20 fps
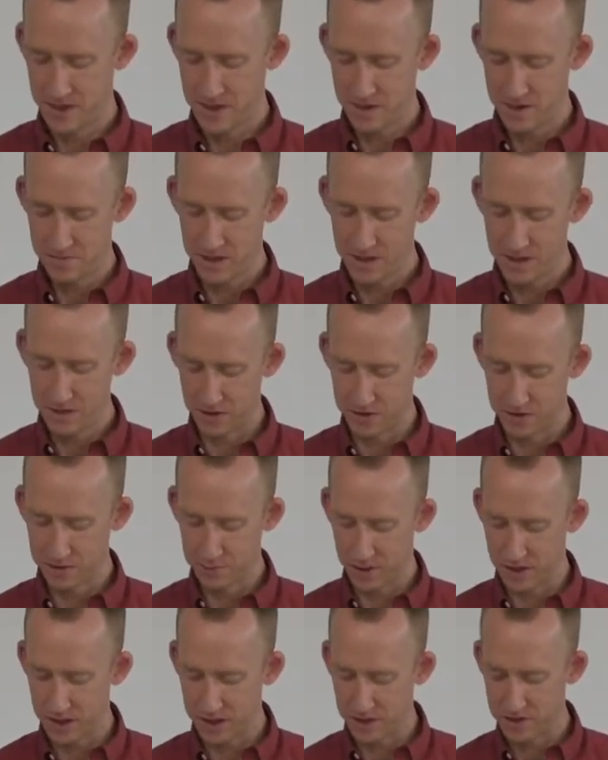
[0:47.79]
Many of us
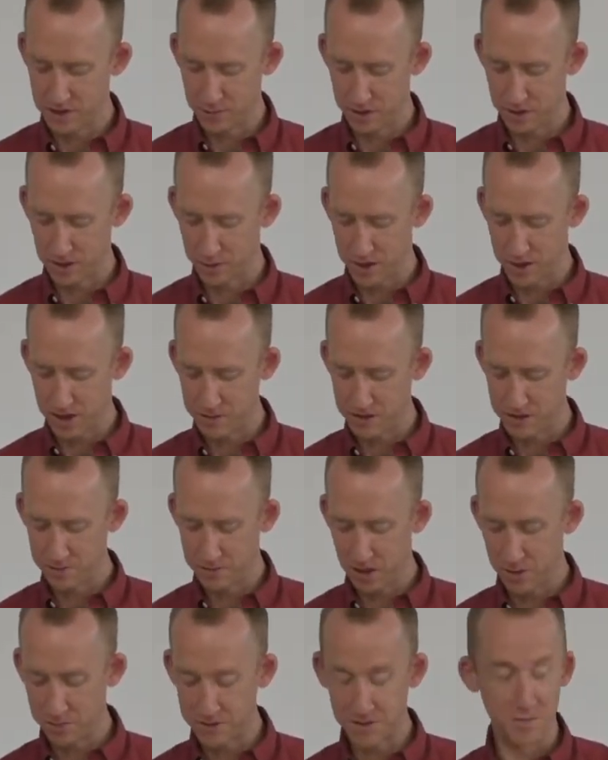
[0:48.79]
went into it quite
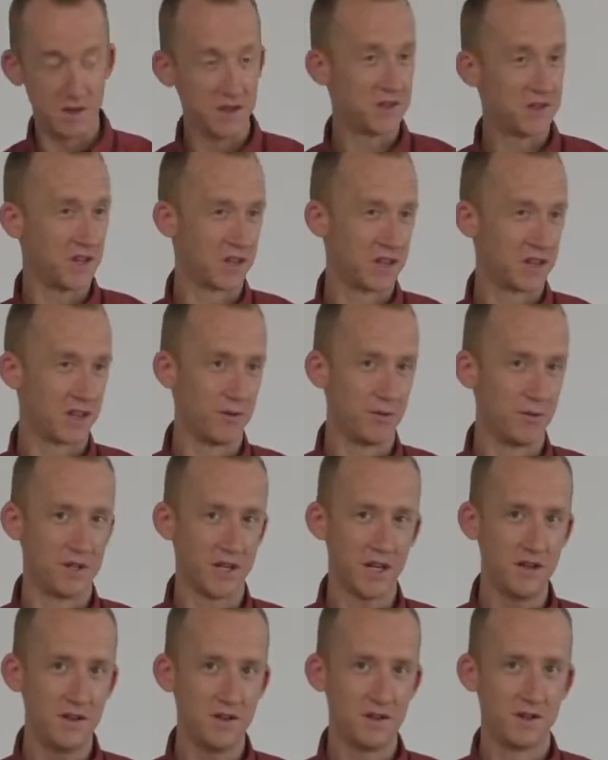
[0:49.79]
optimistic that it would
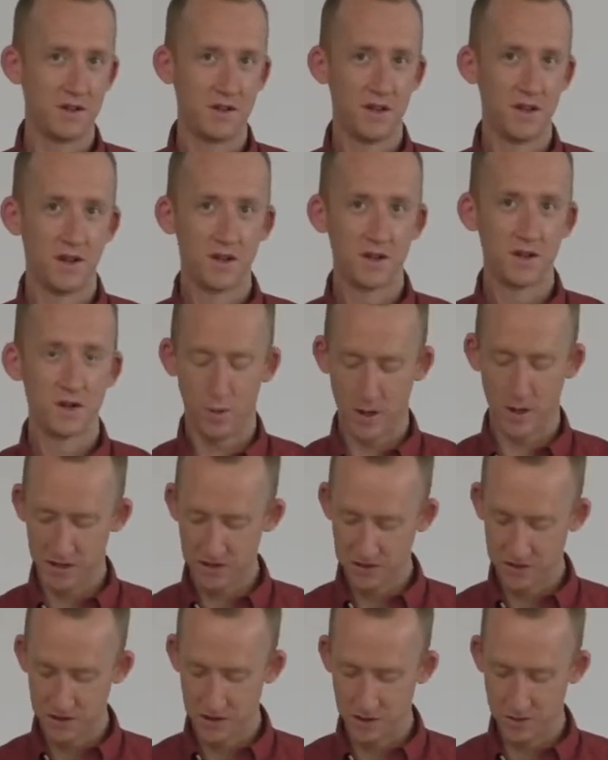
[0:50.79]
end quite
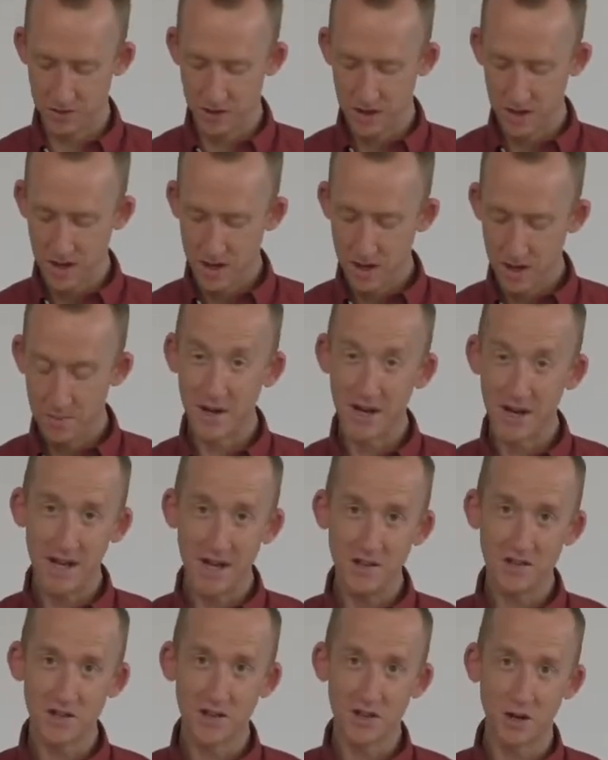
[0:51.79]
soon. But it is
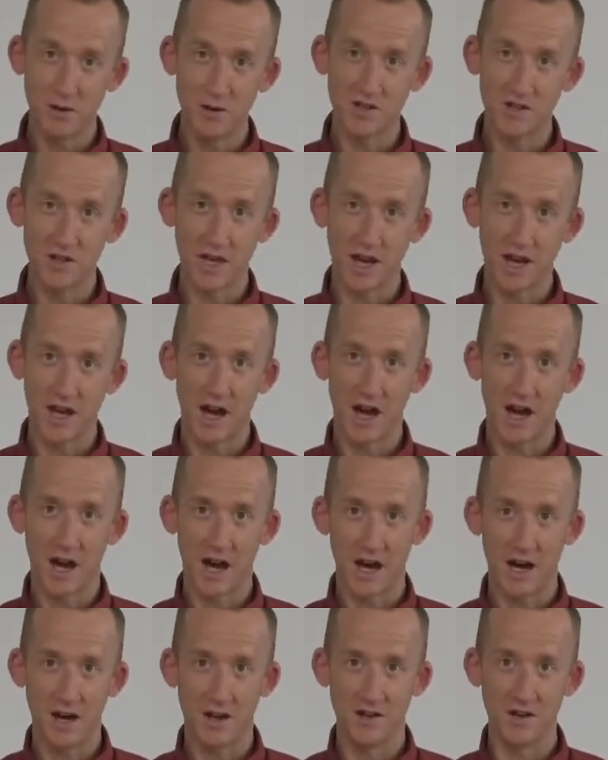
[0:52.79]
going to get
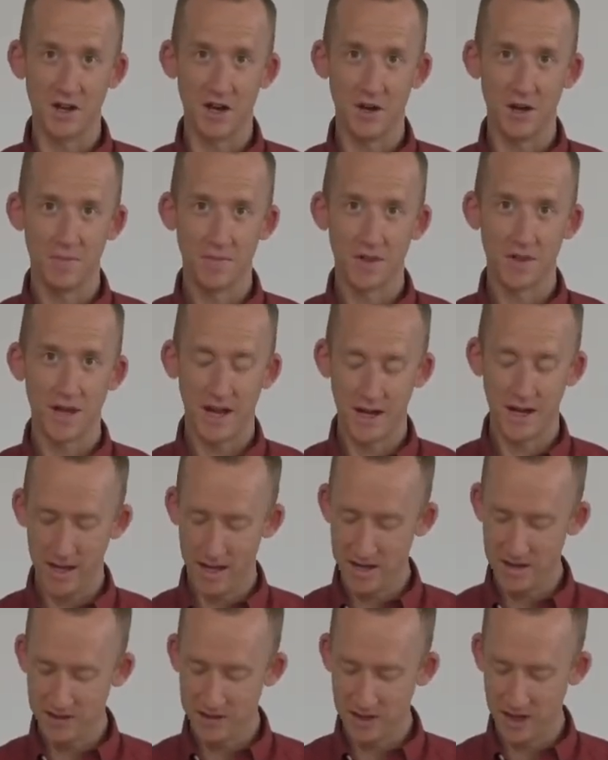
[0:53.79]
harder, and it
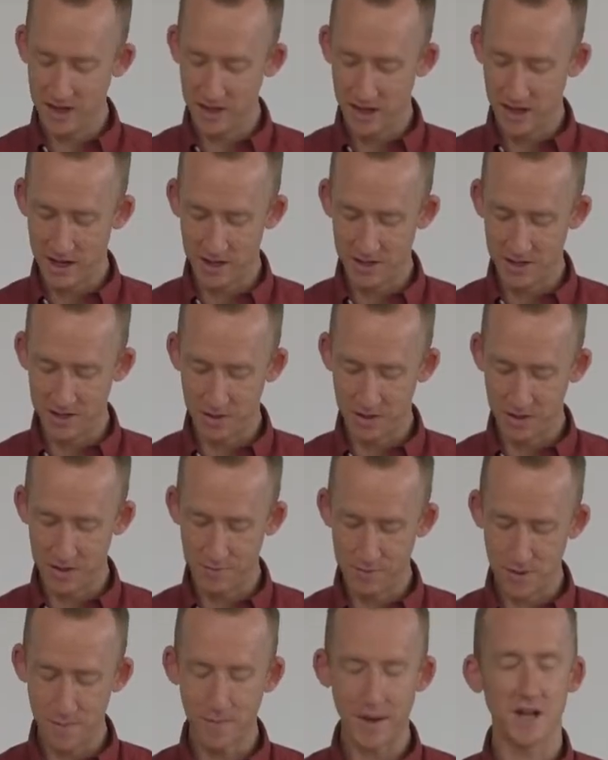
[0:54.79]
is getting harder with
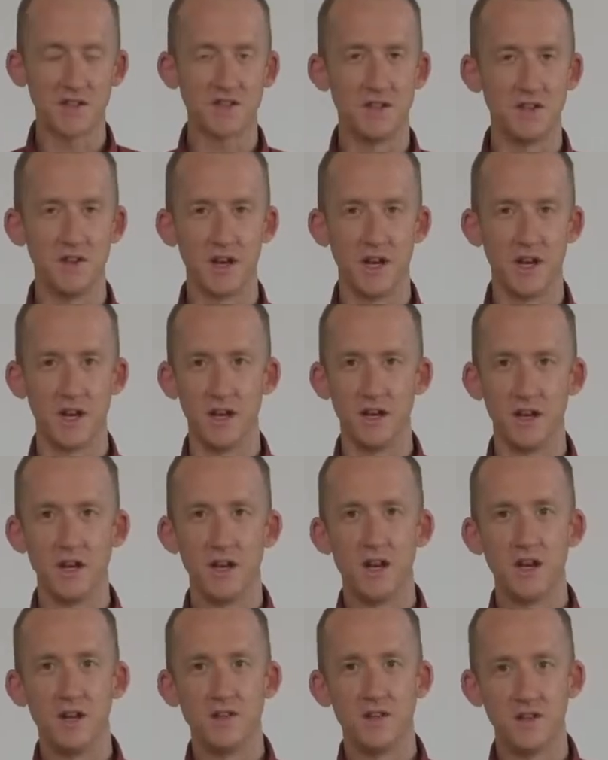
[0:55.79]
every passing day
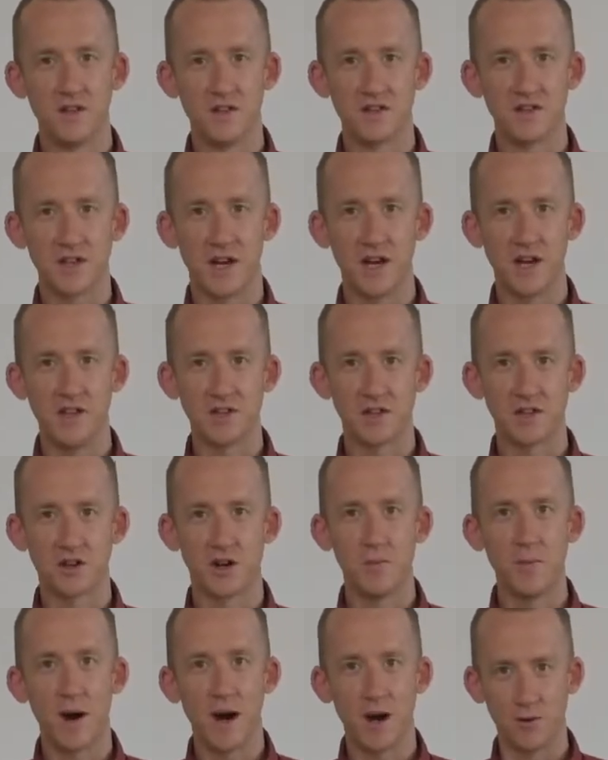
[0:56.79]
to decide to come
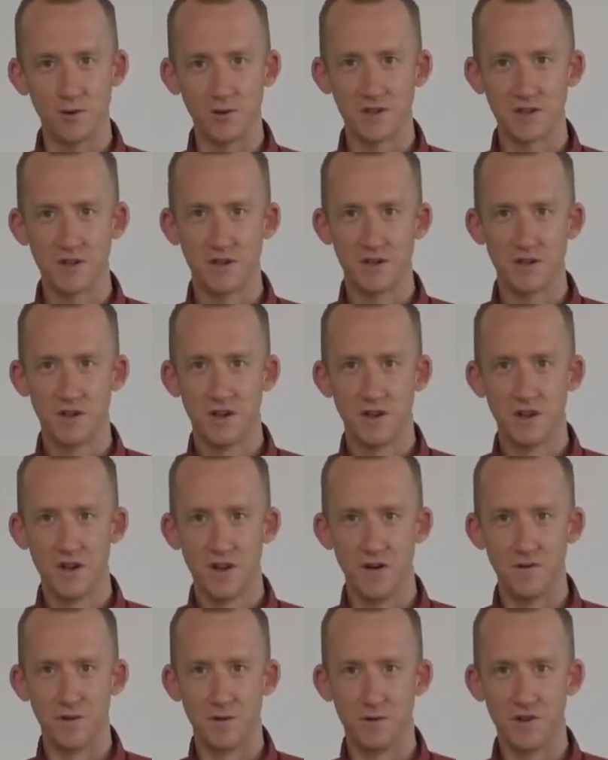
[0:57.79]
out of
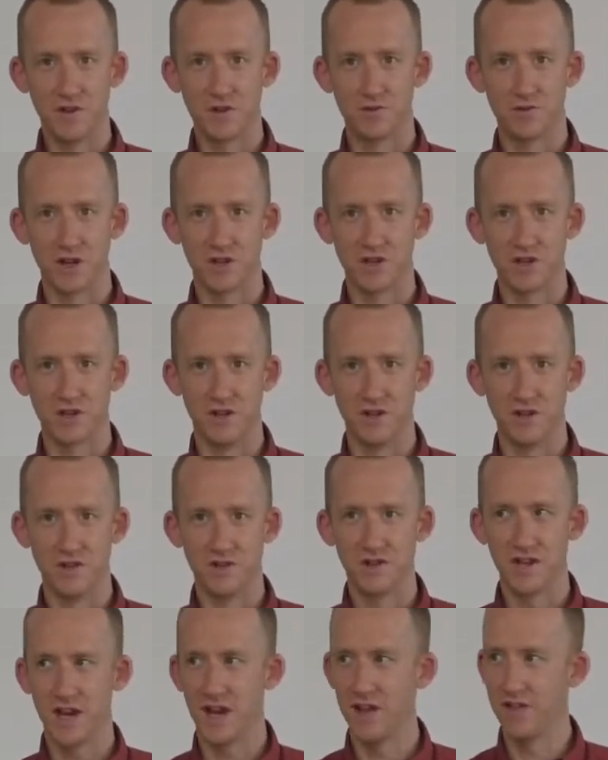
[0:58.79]
the restrictions and the